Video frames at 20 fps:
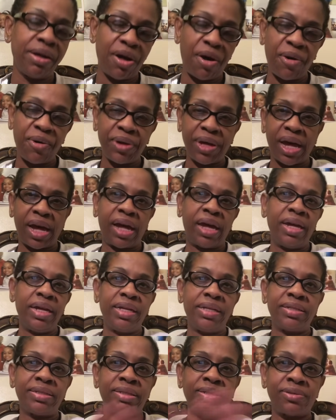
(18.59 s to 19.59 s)
Okay,
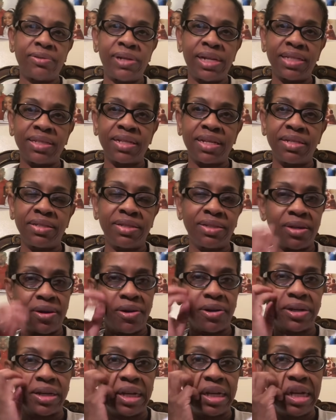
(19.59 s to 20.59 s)
so let's get
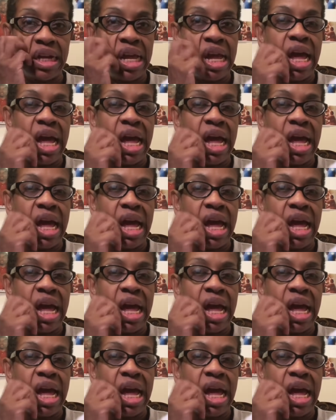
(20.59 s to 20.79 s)
started.